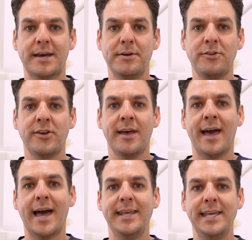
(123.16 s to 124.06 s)
damage
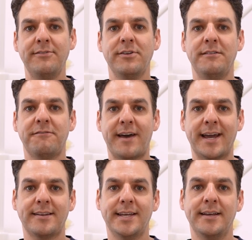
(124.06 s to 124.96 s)
and even
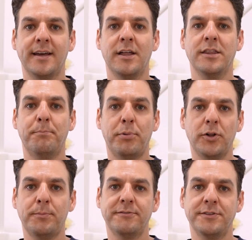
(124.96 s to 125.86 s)
infecting the
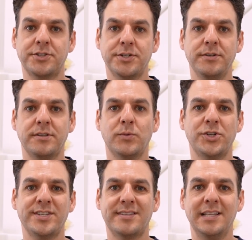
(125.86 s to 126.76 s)
pulp of the tooth,
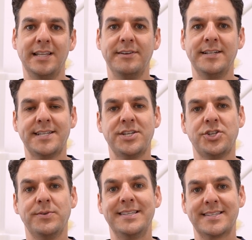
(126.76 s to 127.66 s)
which is the living
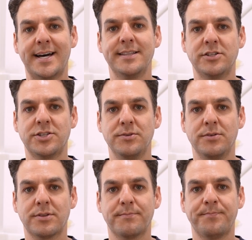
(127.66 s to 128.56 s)
tissue inside the tooth.